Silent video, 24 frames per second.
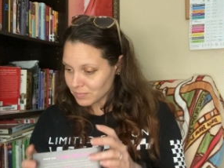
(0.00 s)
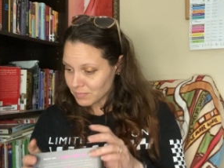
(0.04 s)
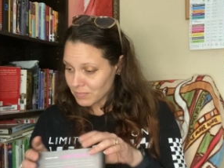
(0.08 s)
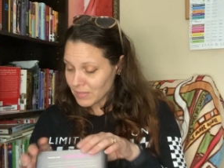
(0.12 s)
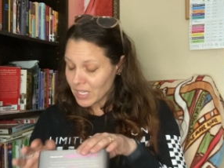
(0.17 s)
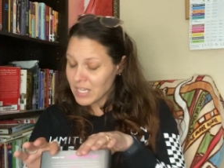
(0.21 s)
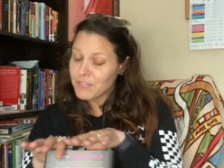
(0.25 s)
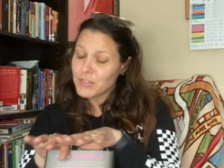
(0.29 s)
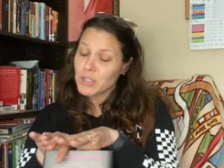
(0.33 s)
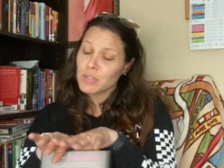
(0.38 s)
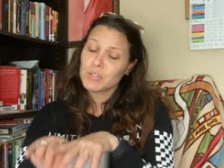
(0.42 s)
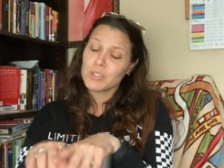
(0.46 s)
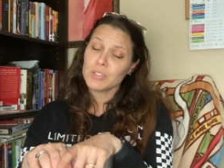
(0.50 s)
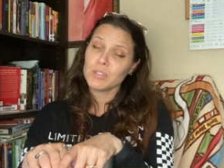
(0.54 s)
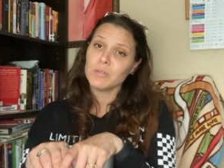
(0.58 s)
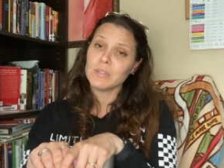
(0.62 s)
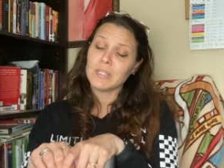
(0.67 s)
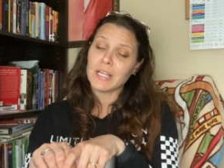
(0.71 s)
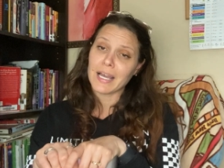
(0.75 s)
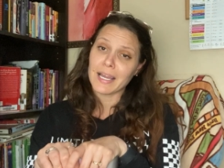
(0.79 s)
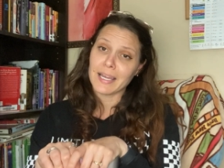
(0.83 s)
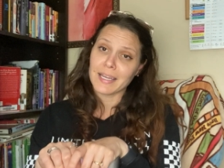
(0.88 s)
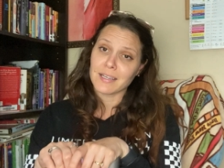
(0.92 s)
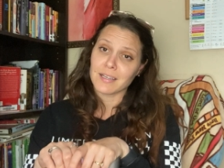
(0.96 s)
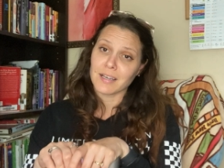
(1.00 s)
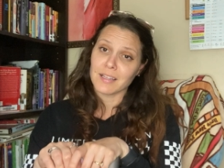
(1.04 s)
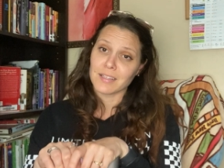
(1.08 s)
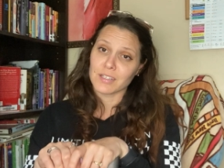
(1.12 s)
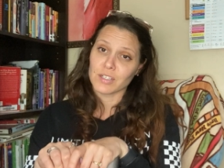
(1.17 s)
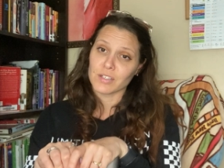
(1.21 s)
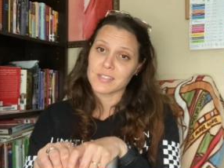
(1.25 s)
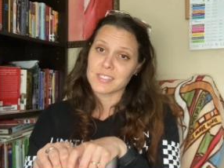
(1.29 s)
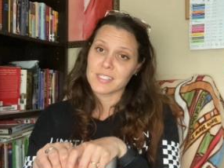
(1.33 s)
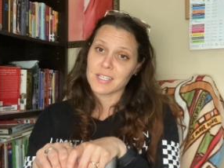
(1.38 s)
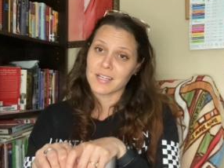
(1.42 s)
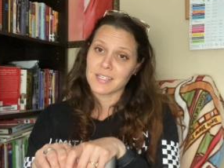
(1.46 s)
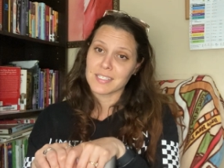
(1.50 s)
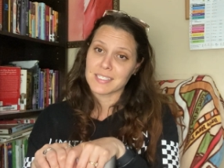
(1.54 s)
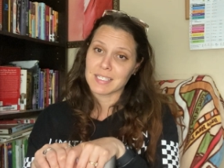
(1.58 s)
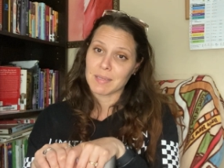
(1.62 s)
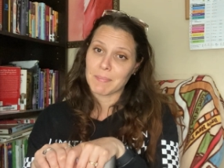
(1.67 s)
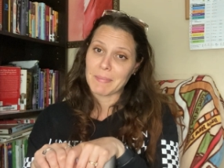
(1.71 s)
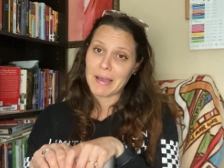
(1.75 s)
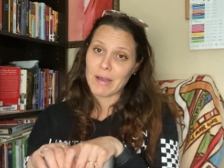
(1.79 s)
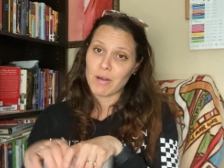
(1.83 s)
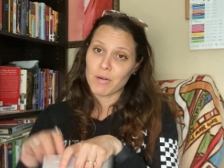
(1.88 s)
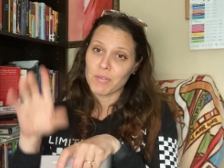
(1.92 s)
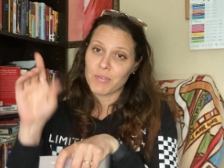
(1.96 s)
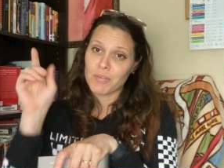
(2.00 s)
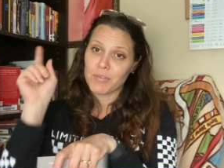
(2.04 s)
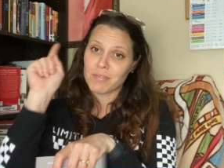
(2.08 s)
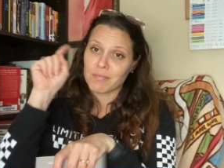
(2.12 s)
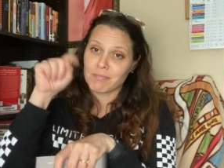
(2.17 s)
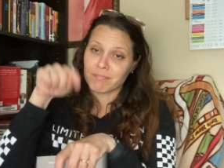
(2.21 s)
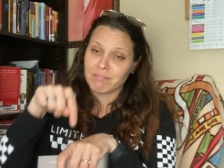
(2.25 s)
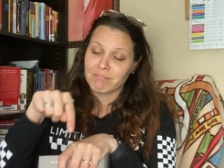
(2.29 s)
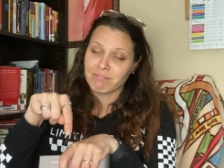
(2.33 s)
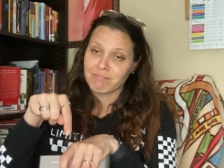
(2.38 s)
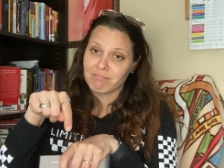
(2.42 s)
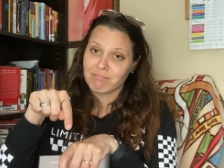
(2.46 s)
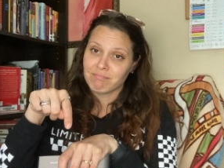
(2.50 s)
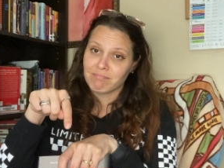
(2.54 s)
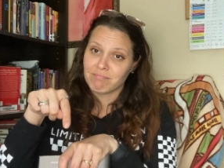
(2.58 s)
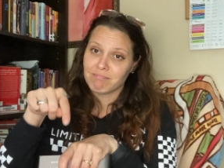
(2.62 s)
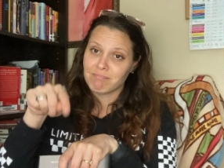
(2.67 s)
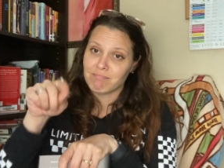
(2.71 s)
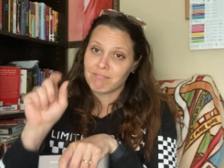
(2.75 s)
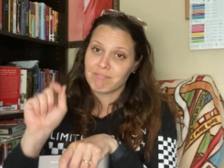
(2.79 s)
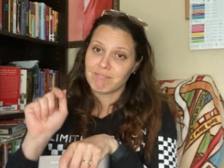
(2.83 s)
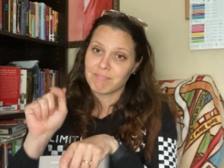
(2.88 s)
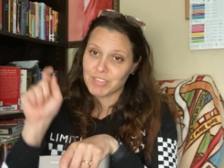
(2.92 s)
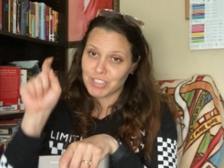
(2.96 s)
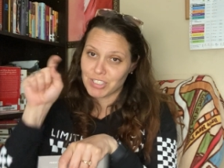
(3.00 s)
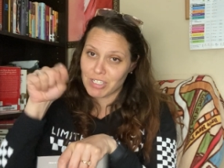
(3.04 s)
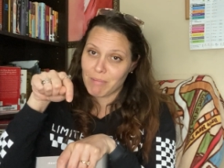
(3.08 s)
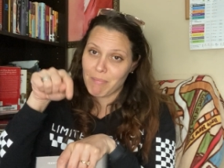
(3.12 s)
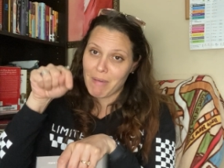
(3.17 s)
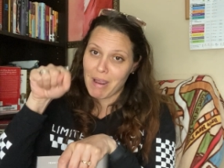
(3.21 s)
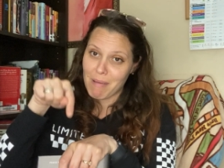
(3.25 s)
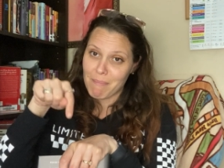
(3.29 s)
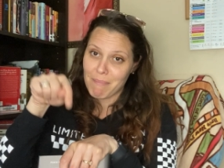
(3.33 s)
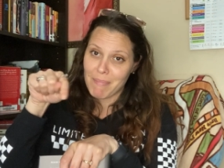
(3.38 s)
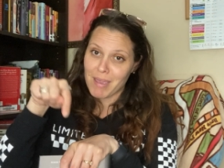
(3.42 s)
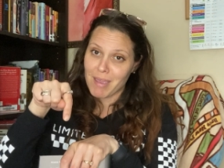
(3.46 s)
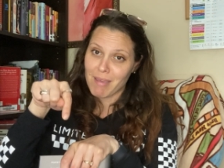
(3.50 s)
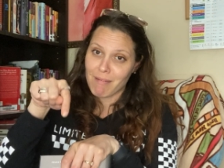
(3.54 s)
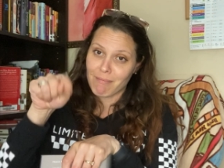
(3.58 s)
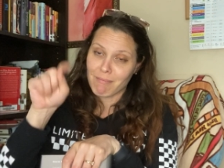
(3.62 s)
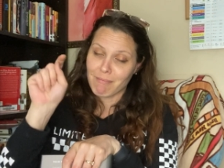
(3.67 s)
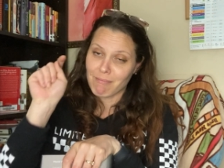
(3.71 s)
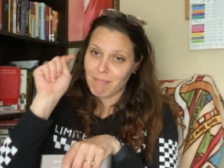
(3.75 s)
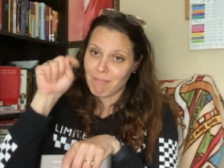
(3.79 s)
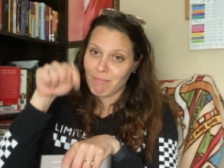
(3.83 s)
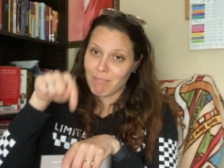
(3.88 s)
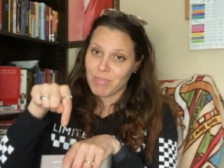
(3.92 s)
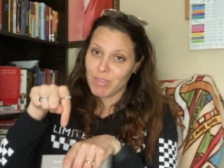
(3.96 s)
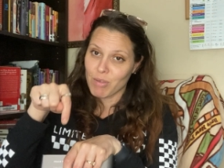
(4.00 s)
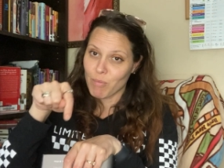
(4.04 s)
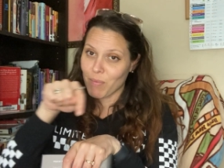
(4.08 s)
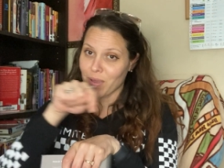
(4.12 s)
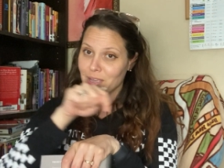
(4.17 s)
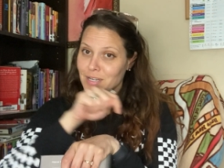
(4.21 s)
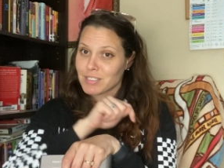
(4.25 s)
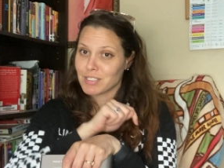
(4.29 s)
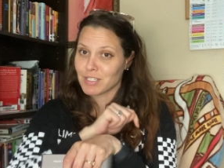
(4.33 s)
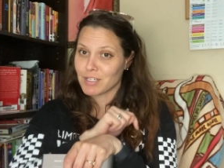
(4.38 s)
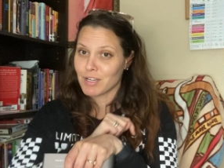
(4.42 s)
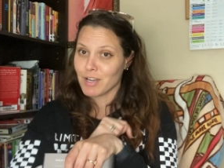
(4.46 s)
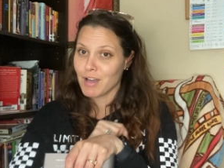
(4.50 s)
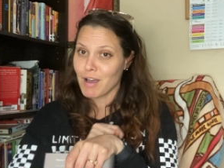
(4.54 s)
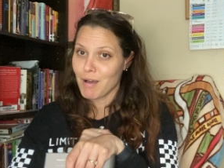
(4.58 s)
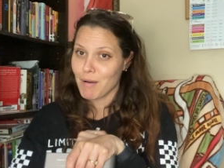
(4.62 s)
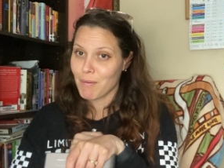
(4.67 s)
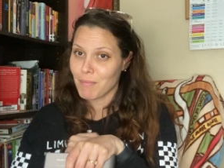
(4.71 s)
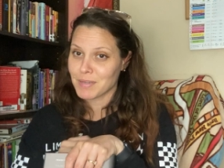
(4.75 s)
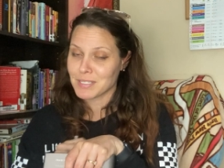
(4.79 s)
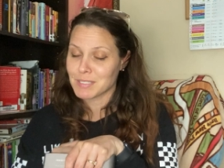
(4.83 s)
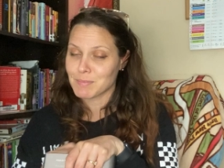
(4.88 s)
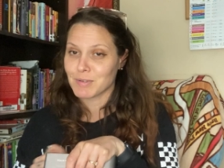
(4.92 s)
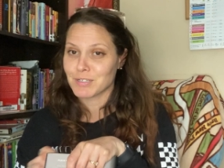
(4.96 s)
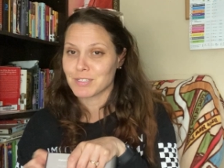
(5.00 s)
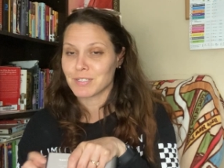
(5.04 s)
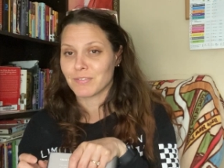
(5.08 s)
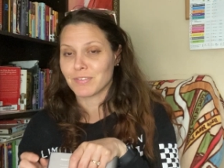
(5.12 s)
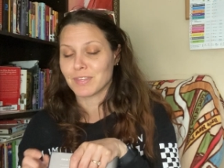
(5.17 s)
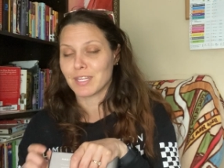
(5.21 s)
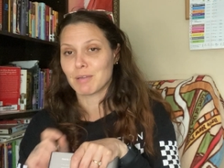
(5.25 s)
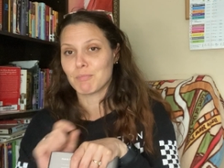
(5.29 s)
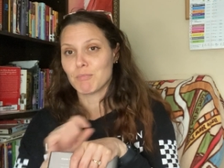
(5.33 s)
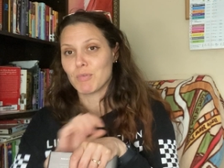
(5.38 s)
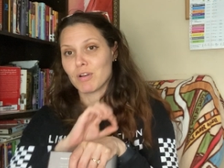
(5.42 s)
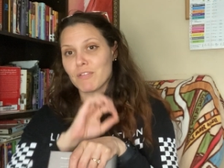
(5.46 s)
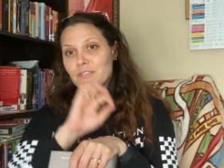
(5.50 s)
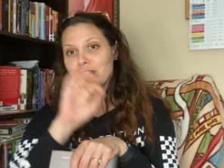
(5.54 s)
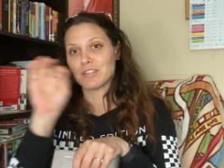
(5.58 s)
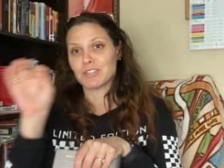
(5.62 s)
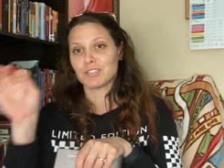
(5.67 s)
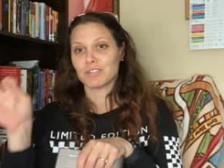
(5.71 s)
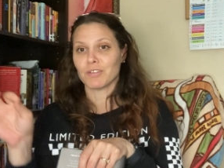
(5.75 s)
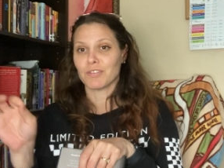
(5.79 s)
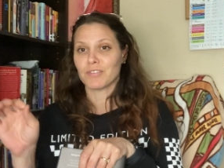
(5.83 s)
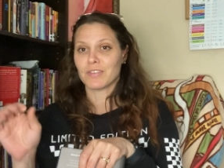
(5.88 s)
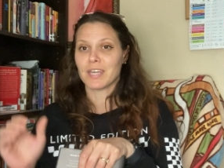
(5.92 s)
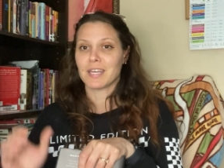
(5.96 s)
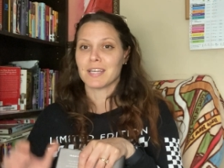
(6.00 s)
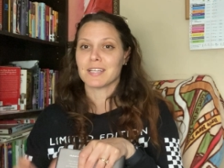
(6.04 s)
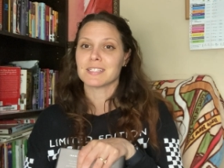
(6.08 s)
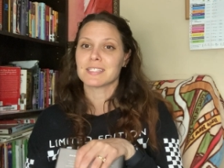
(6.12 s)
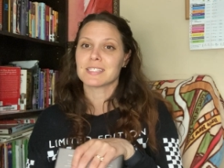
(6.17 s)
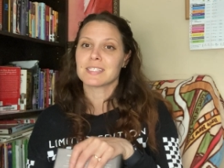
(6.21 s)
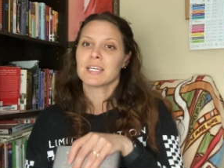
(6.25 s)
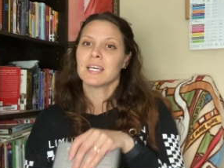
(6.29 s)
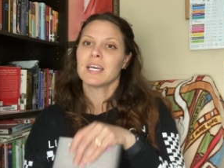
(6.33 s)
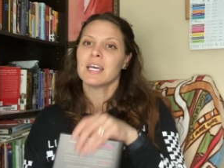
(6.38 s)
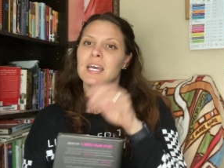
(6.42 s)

If you do like a little saucy mouth, she might be the way to go, especially if you like motivational things.